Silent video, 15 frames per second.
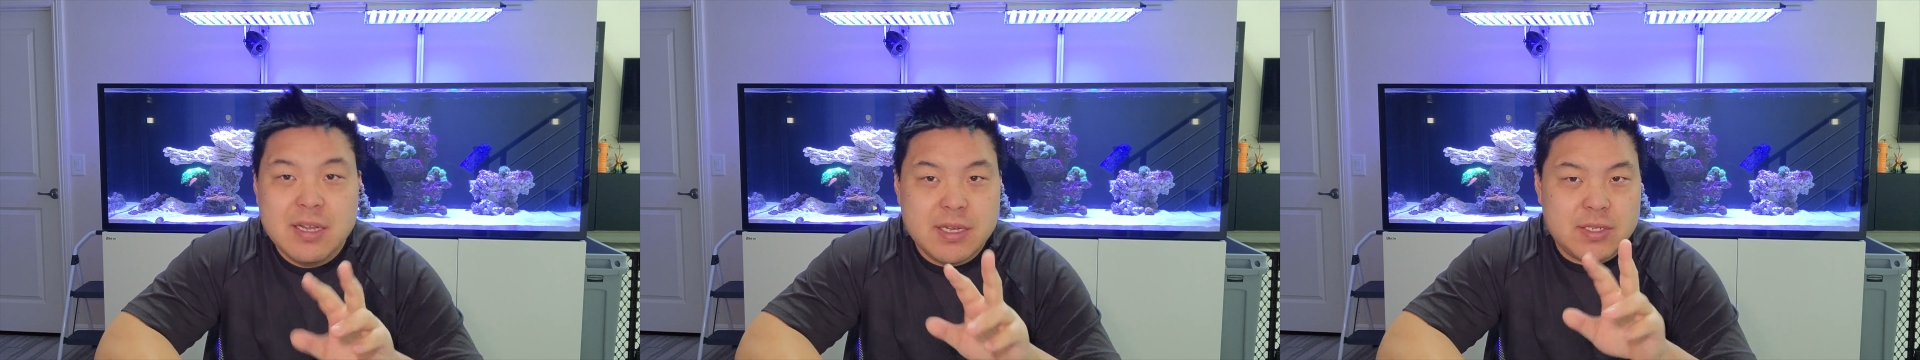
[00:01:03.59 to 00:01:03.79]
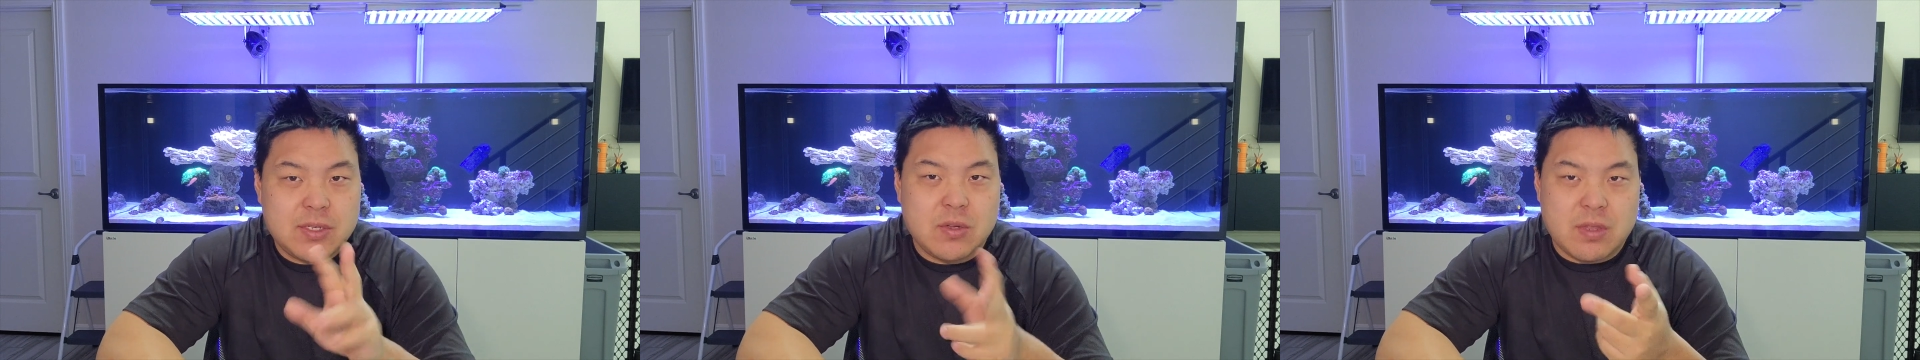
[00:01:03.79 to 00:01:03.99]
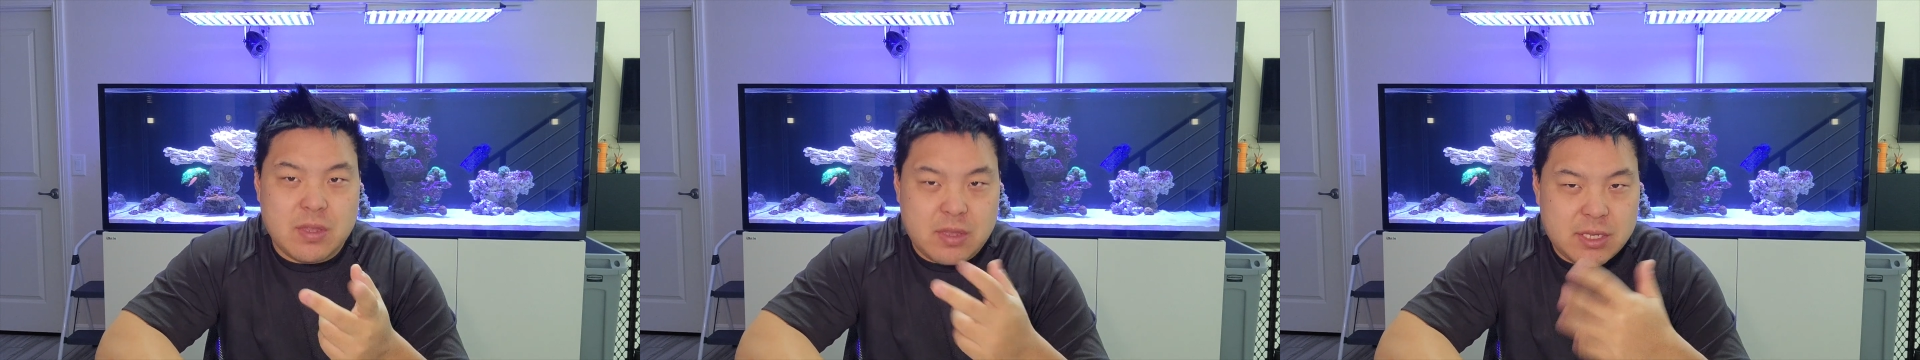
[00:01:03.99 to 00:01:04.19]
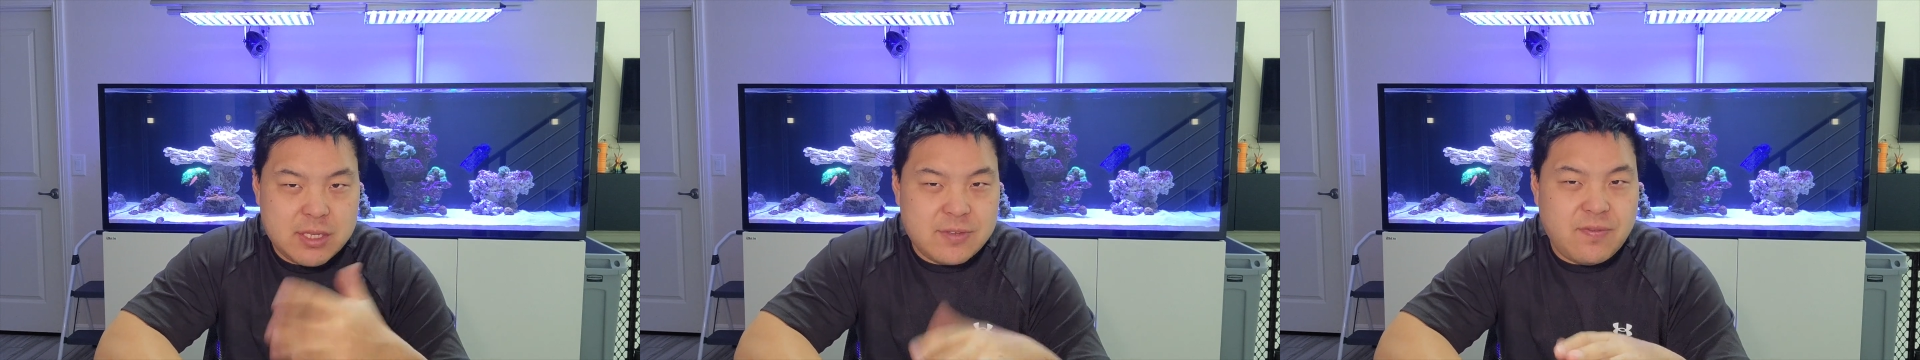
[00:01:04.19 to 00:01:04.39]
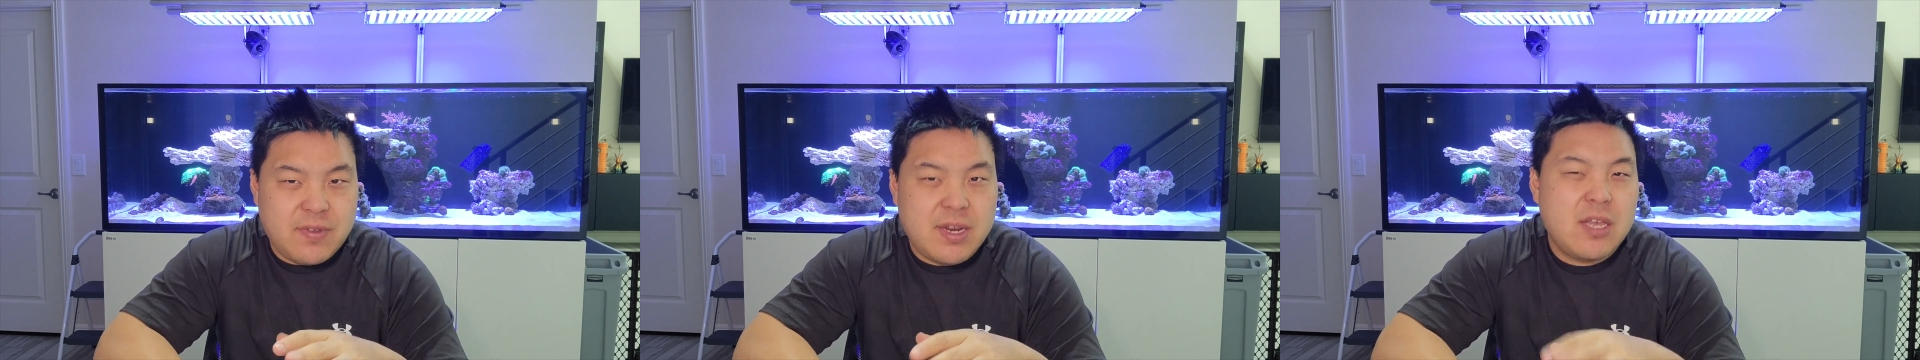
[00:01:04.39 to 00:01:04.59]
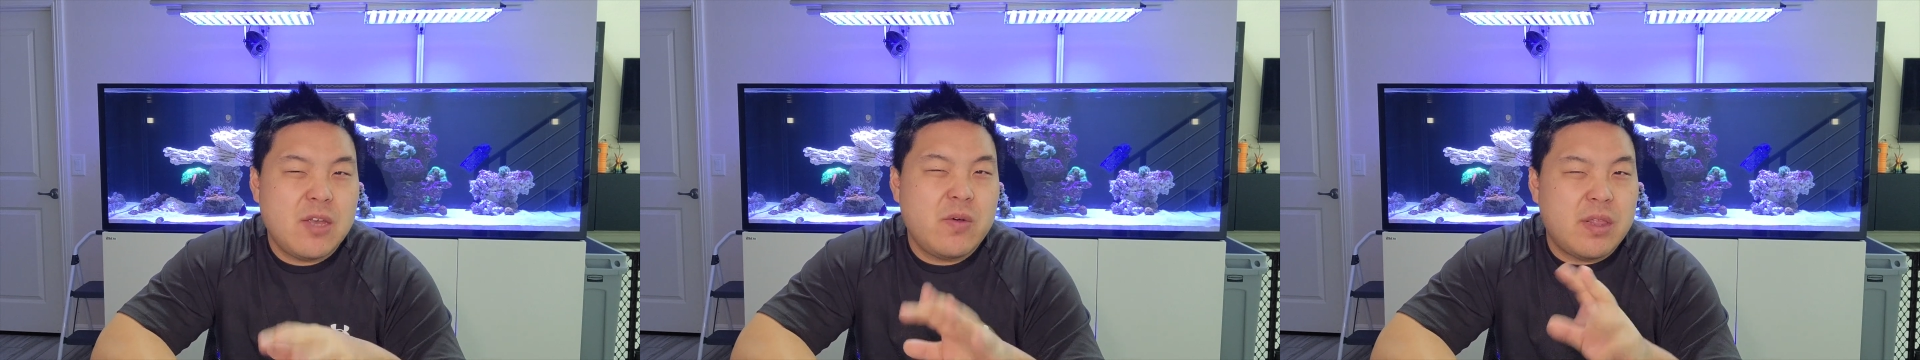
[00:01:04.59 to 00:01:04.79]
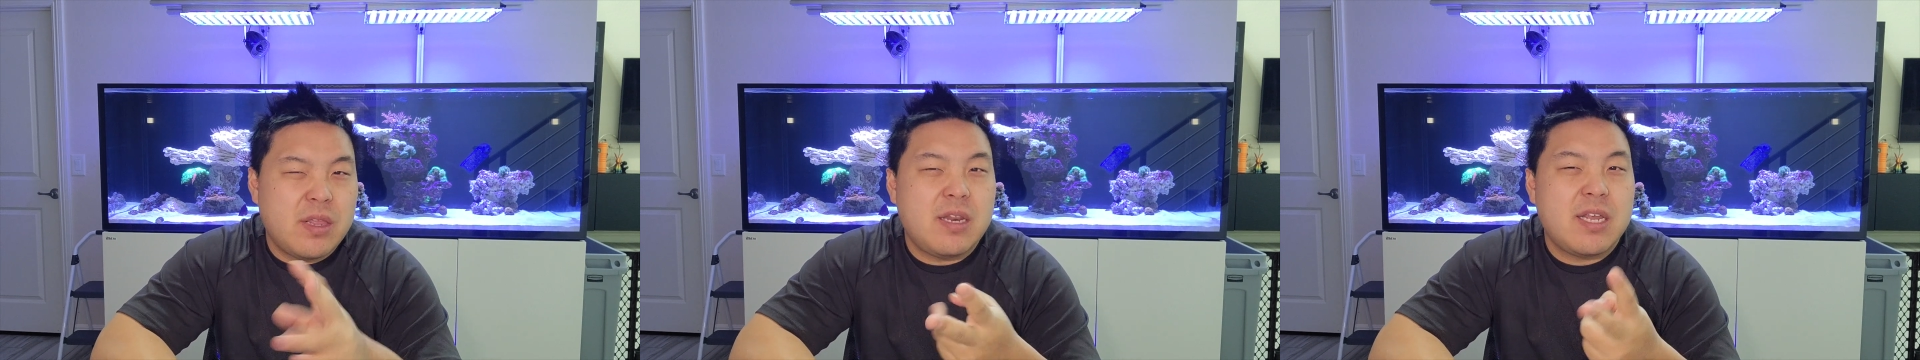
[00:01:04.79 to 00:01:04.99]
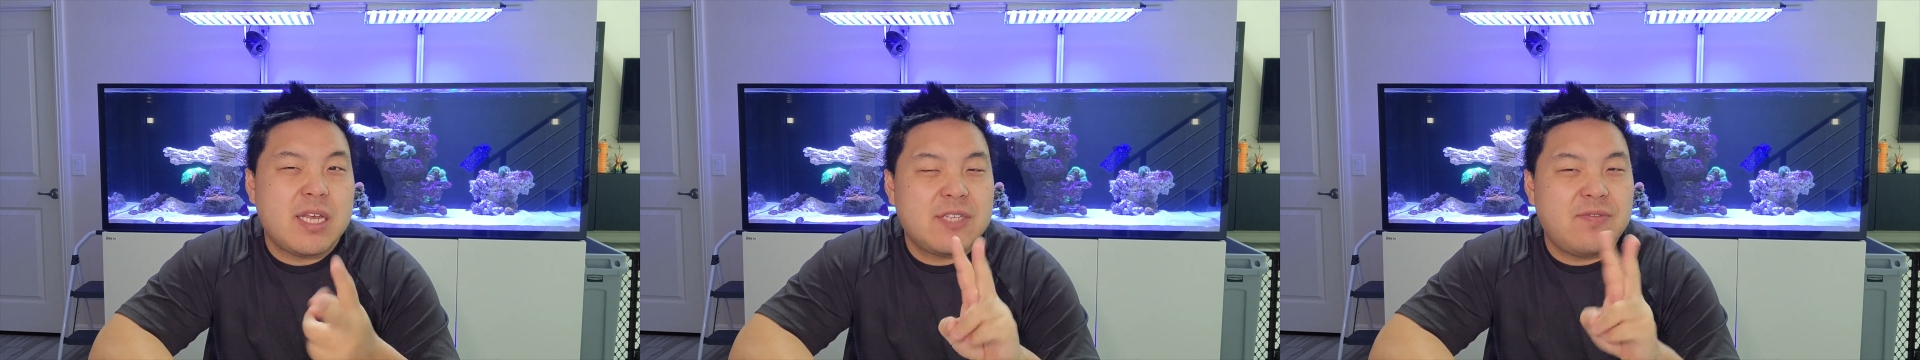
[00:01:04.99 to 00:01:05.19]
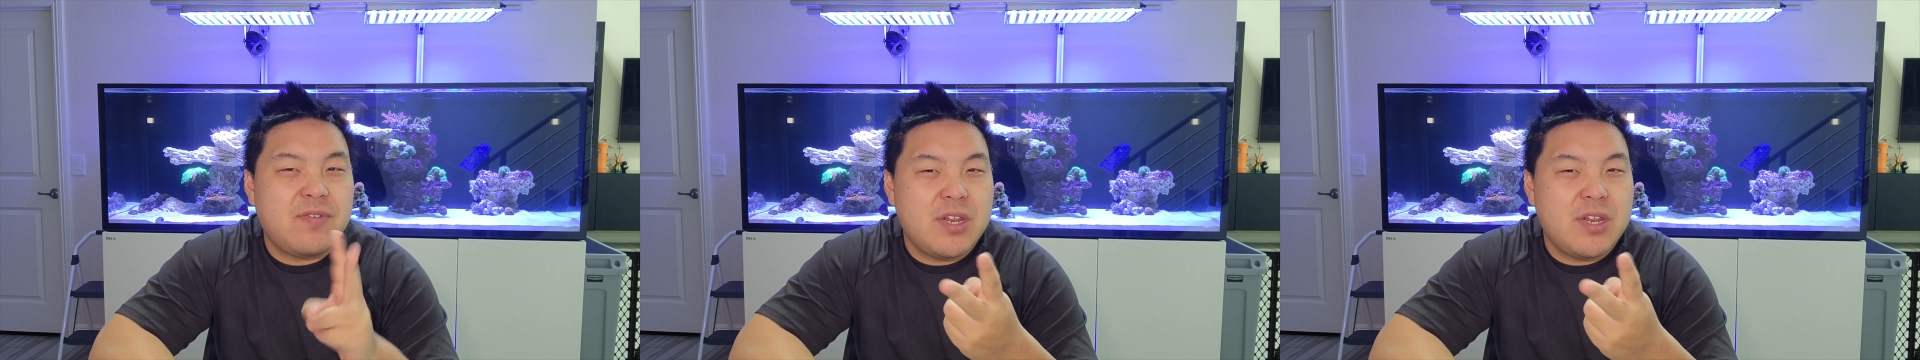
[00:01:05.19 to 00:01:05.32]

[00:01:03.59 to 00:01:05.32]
So this video and the next